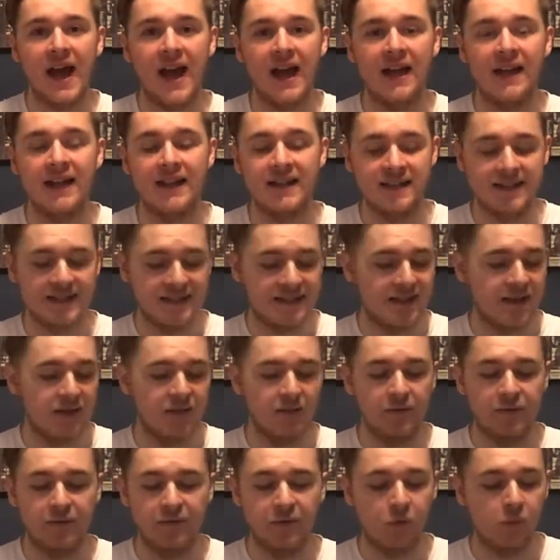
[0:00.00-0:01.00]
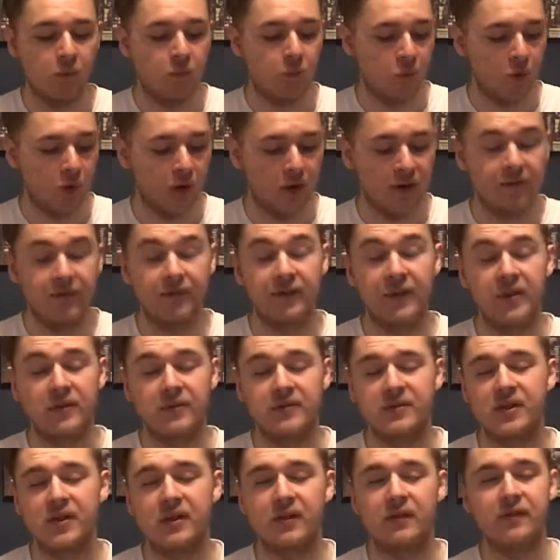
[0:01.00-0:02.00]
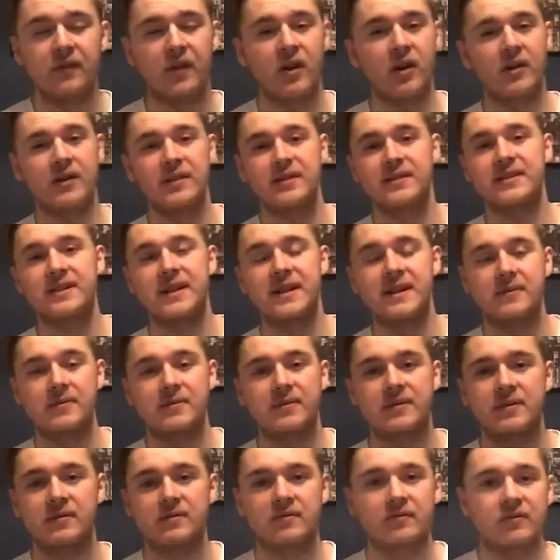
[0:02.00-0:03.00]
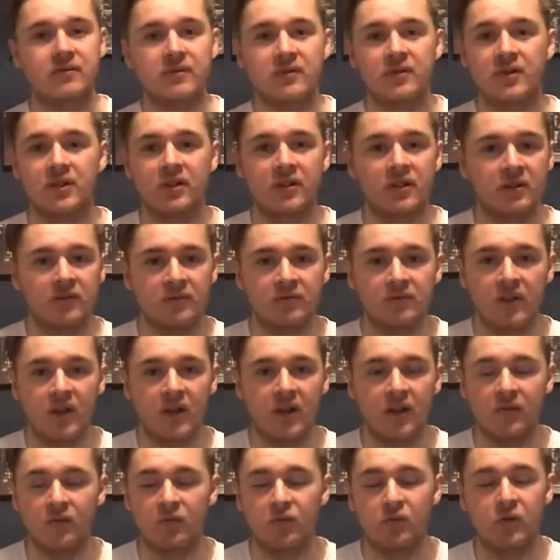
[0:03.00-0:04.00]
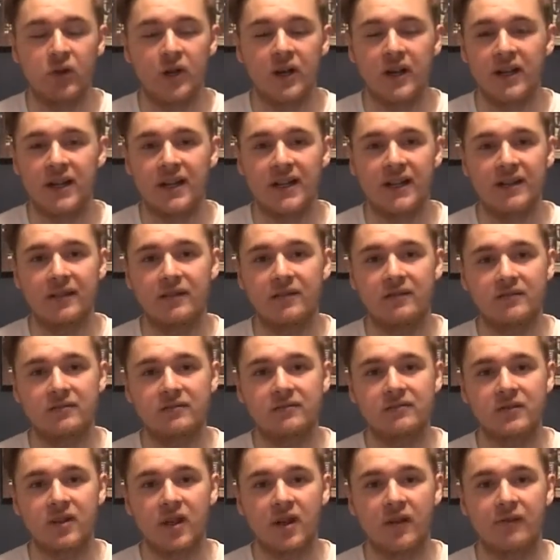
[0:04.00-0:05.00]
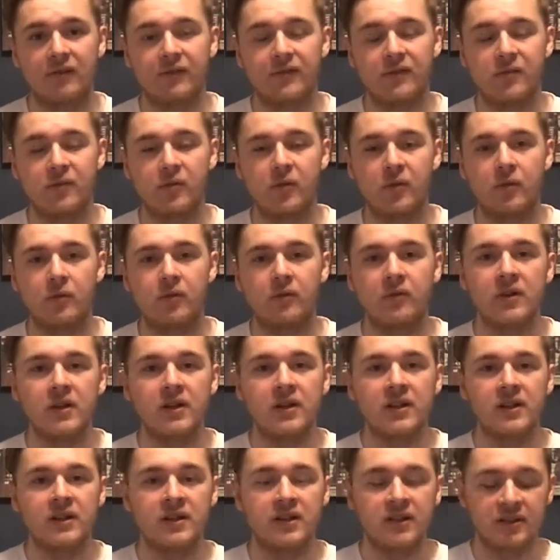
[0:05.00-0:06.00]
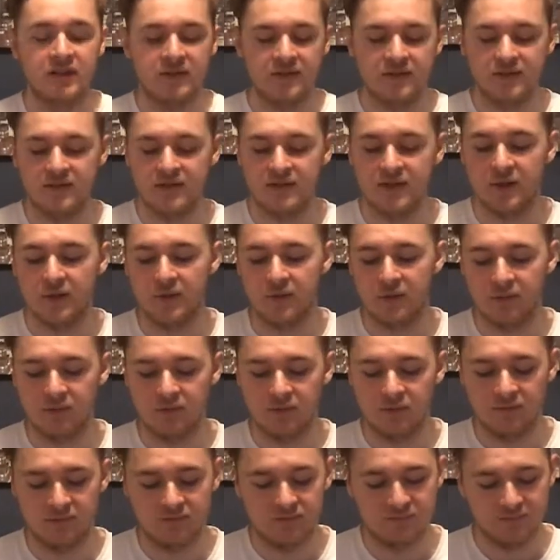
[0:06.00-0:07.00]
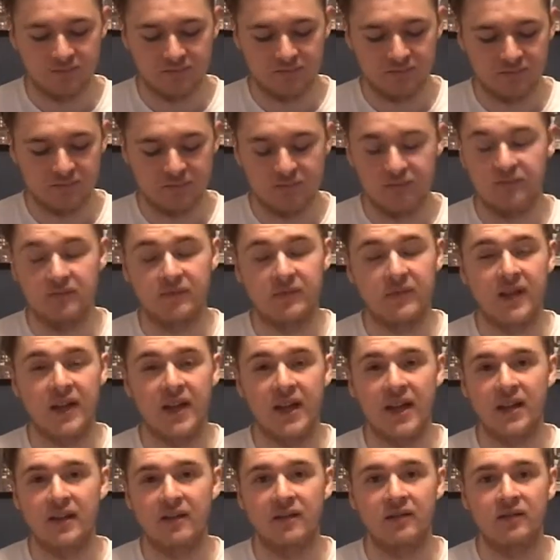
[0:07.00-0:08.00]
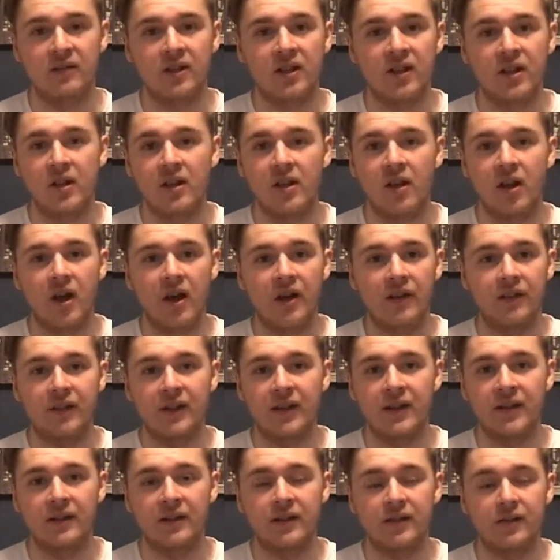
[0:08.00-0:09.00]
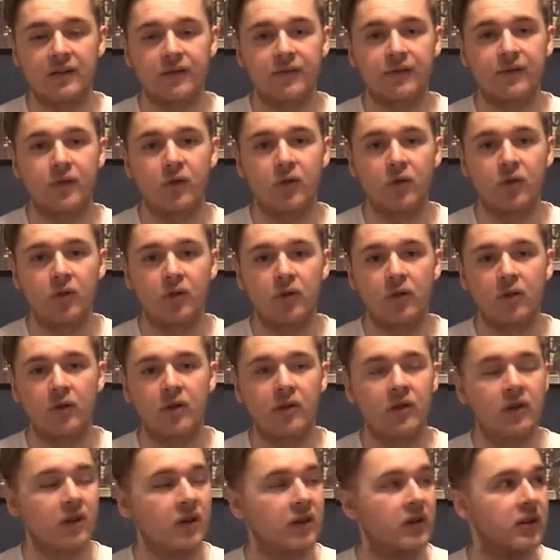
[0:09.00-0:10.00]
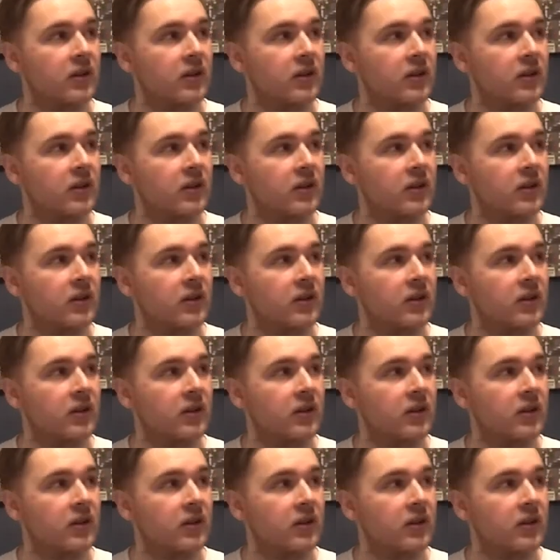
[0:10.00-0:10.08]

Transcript: and from what I've felt so far, it seems like really comfortable. So yeah, I think for